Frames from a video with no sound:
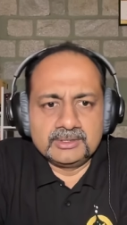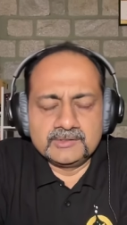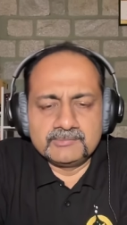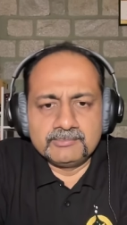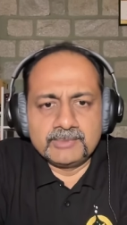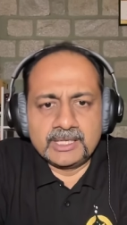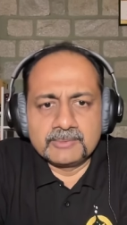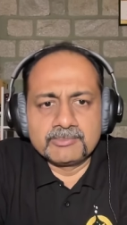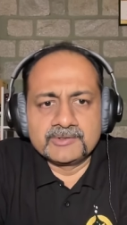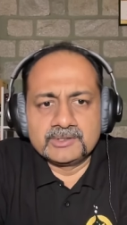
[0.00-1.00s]
this
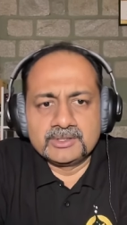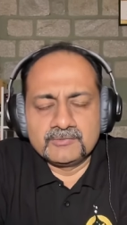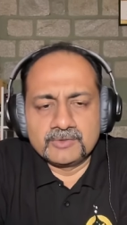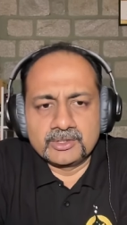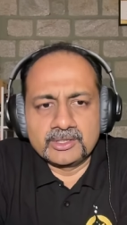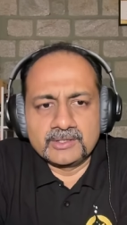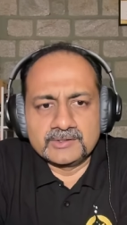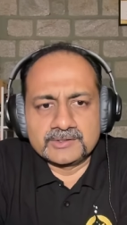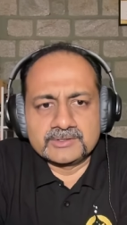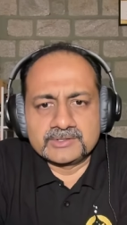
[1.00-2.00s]
multiplicity of
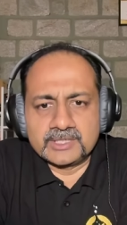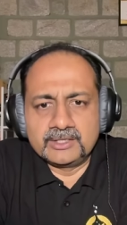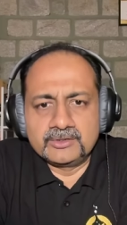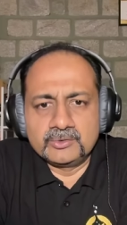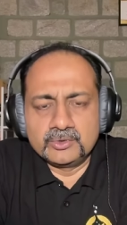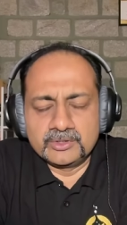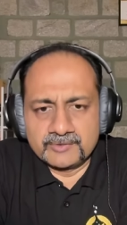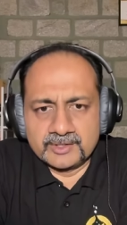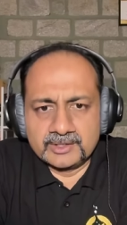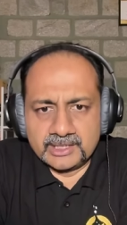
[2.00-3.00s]
organizations trying to do
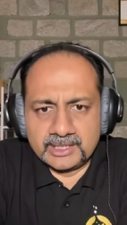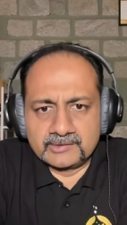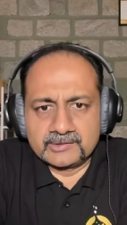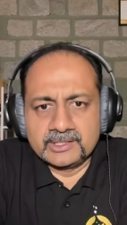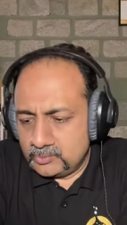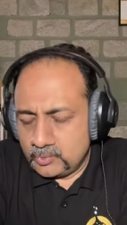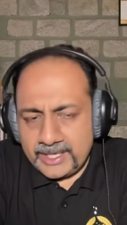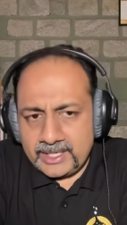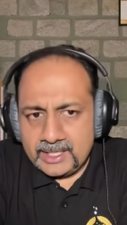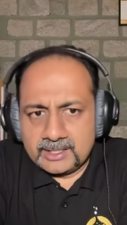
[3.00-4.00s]
different things.
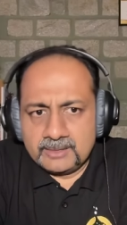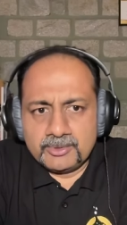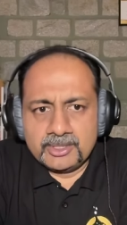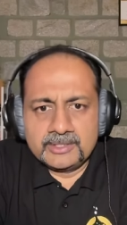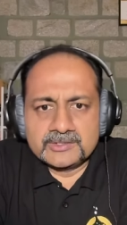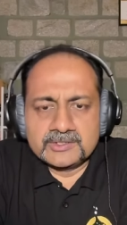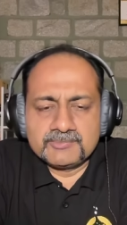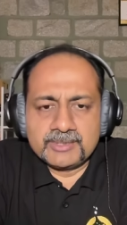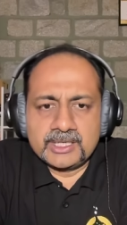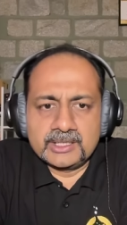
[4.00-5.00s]
Why aren't politicians
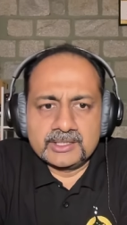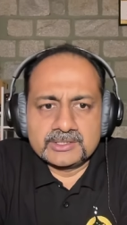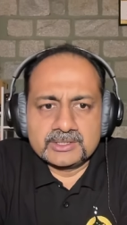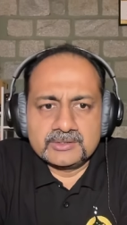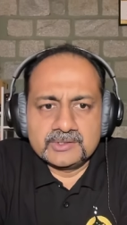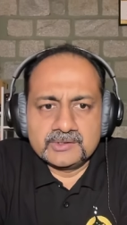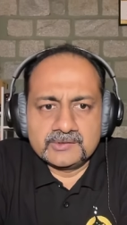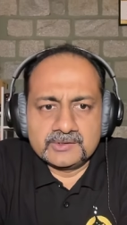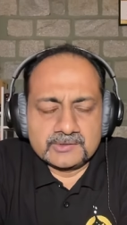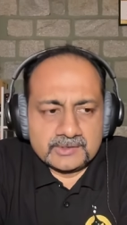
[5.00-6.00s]
paying attention to
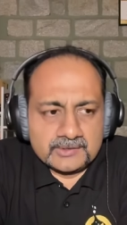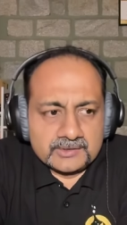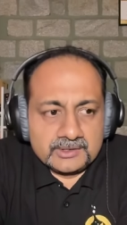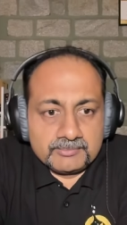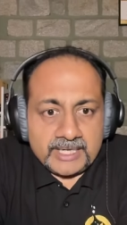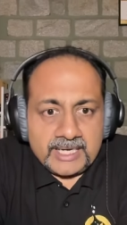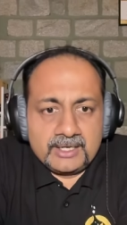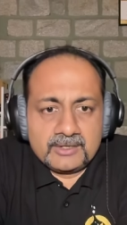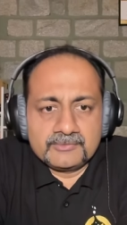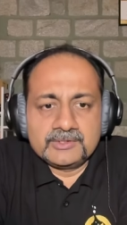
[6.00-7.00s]
this? It's the
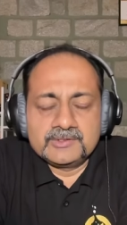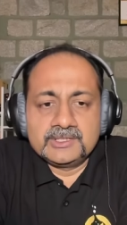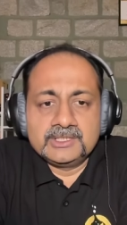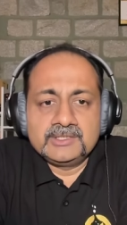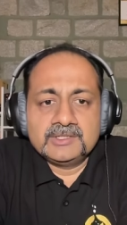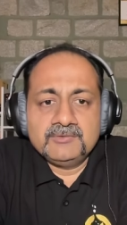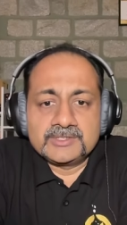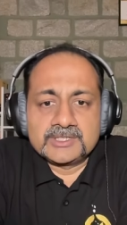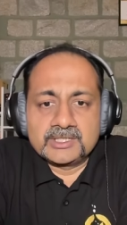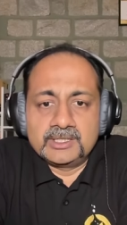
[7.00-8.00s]
brand of the city itself
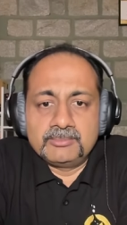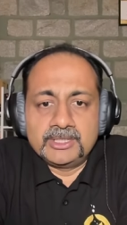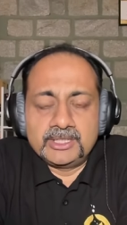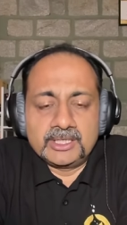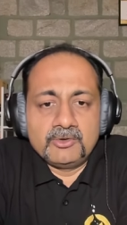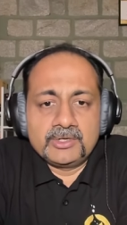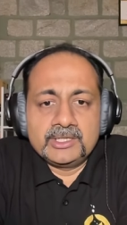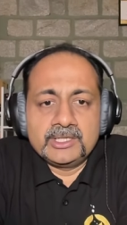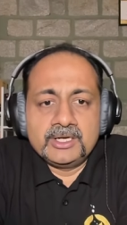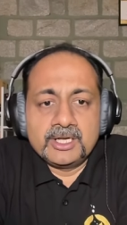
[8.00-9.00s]
is taking a beating. How
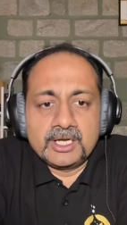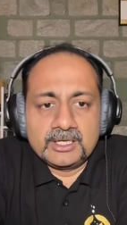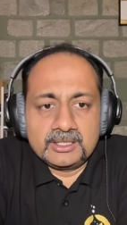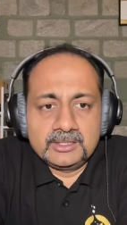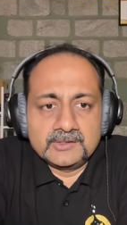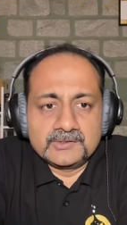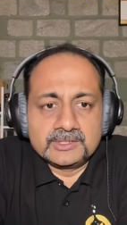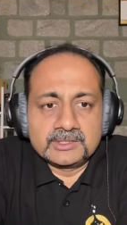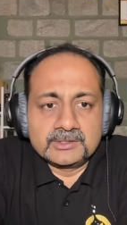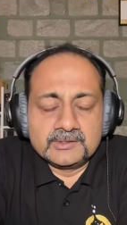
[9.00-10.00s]
can they not
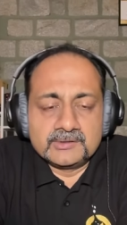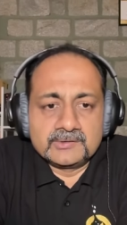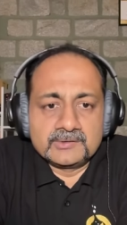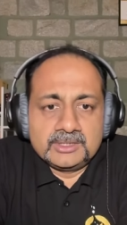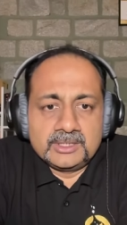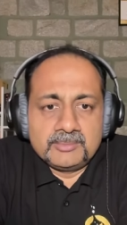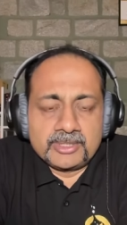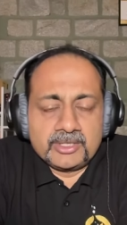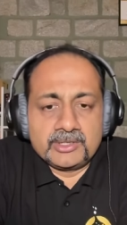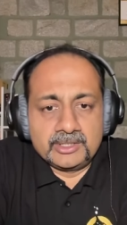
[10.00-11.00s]
consider this a
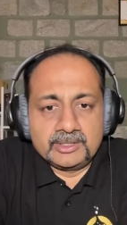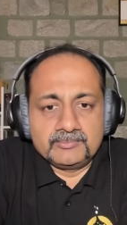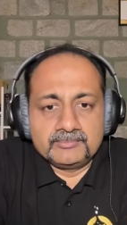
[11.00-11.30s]
priority?